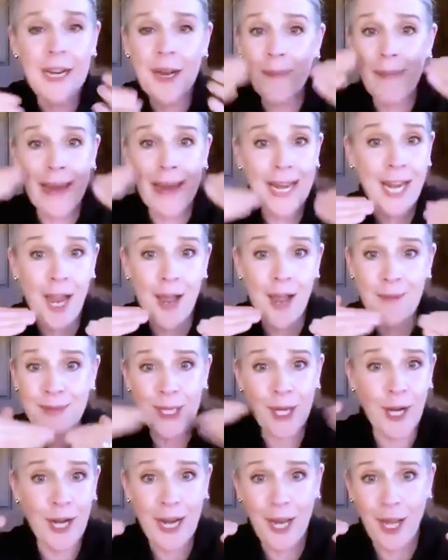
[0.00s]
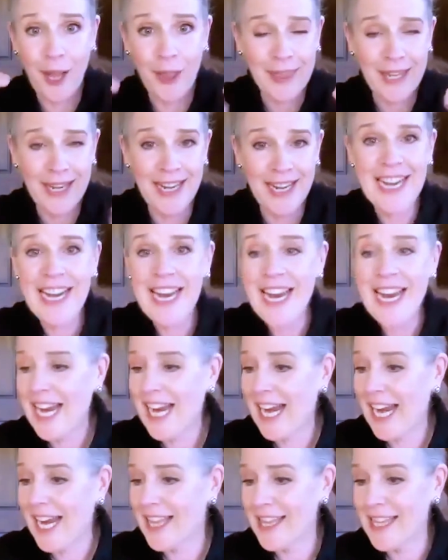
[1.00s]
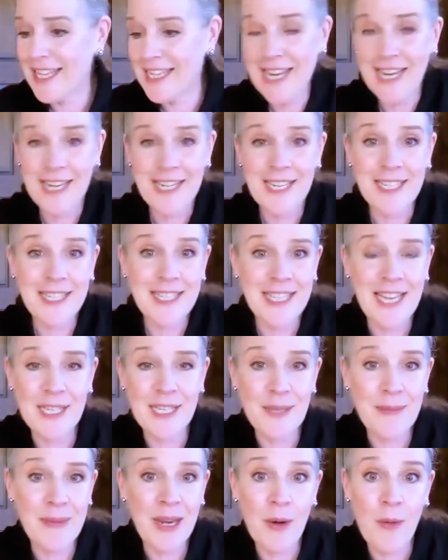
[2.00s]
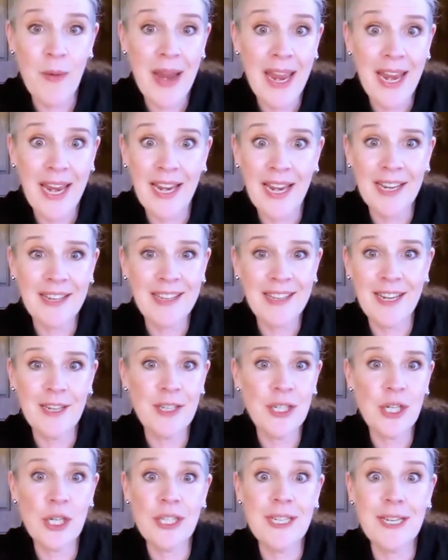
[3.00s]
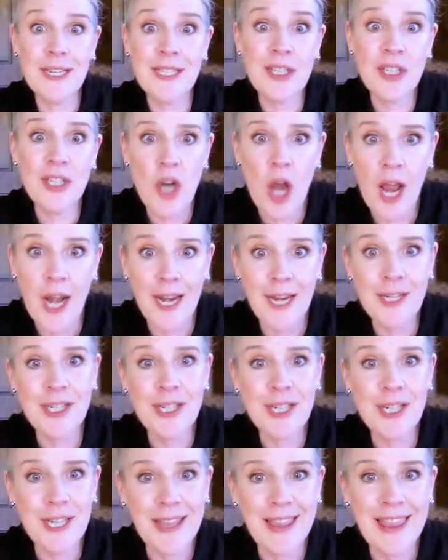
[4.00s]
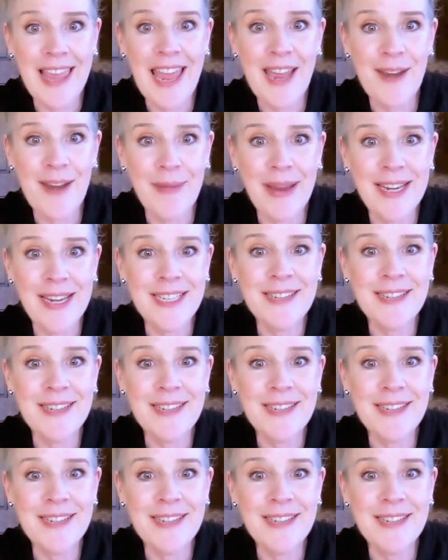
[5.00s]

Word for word: My gums are healthy. And the dentist sends me away, like just astonished that my,